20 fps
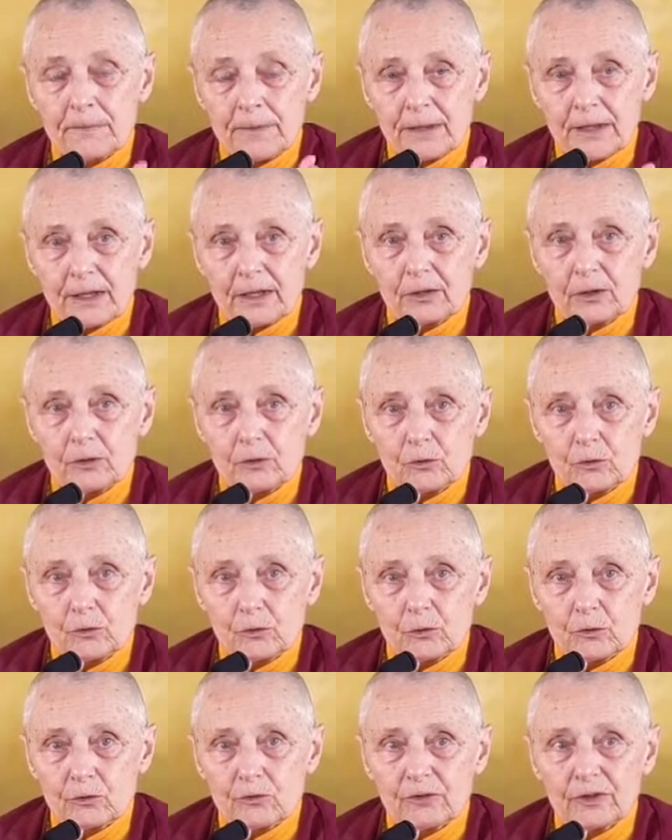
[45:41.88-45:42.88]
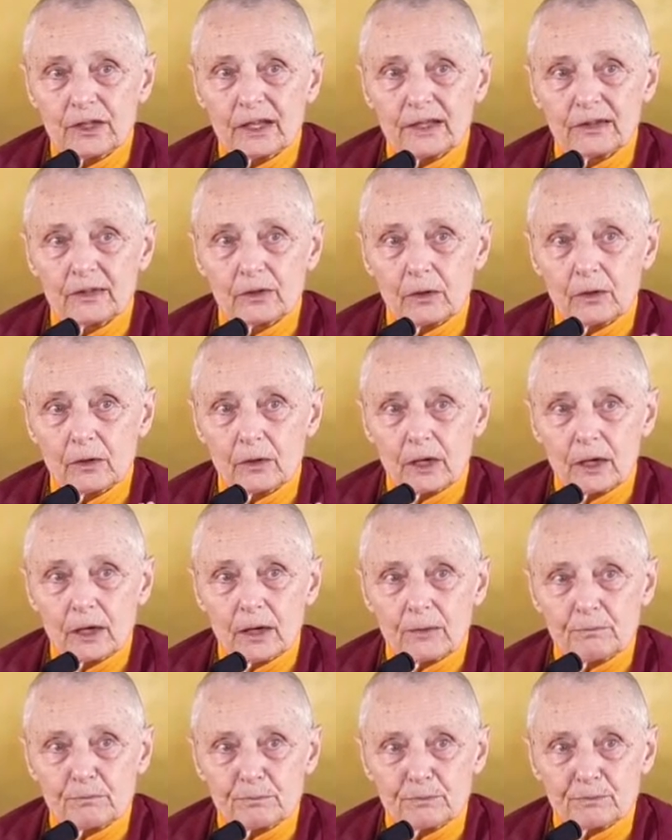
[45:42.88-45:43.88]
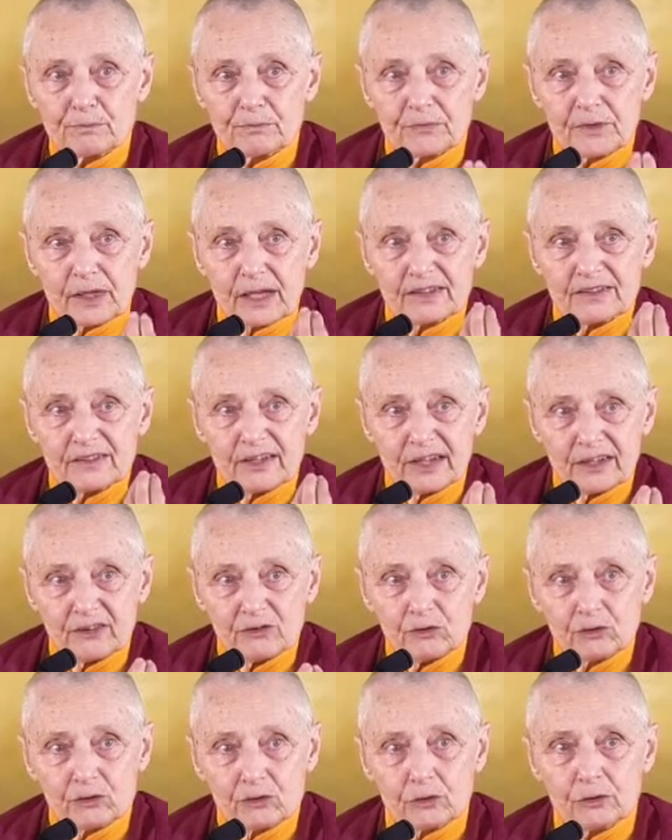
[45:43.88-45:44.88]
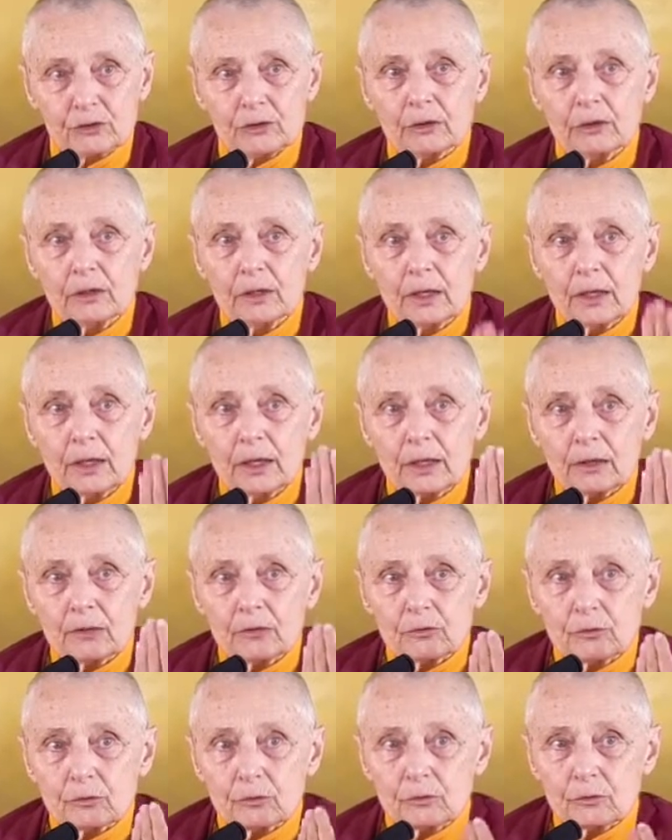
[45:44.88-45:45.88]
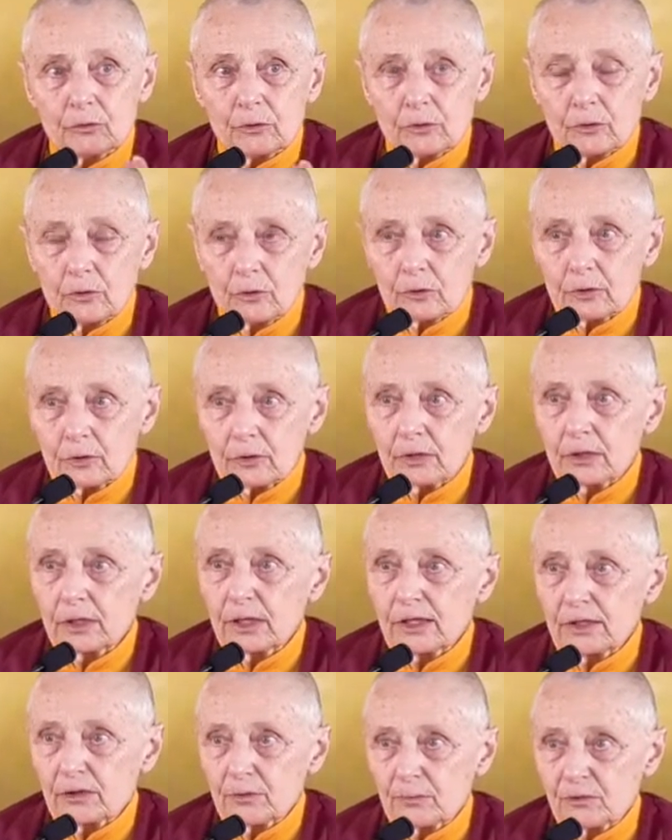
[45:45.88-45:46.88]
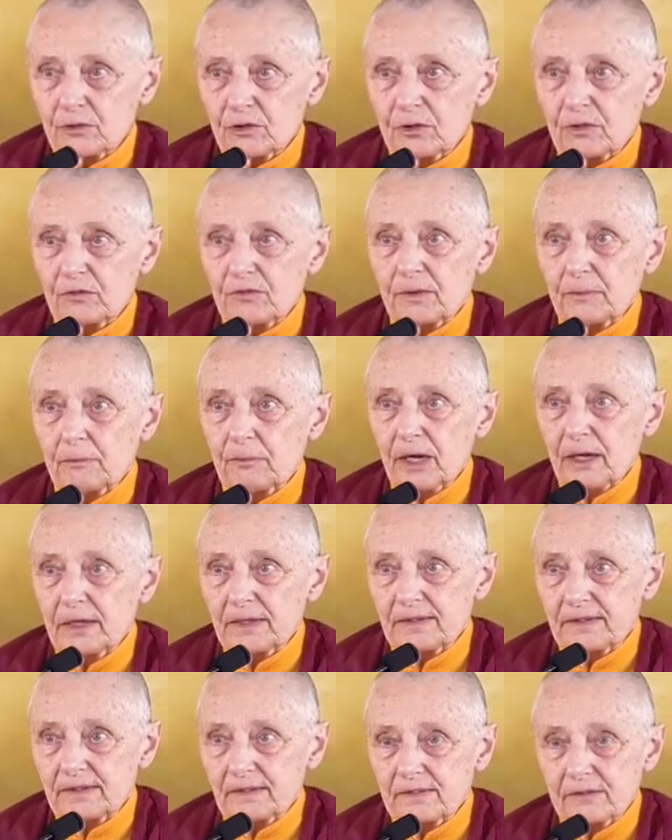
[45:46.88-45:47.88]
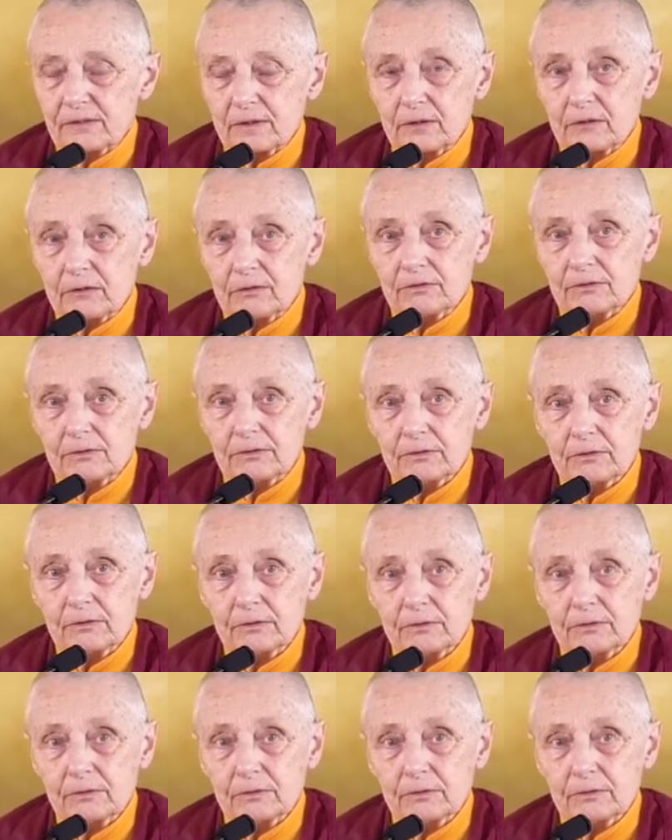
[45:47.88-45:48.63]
Then use that attention to look and observe the mind itself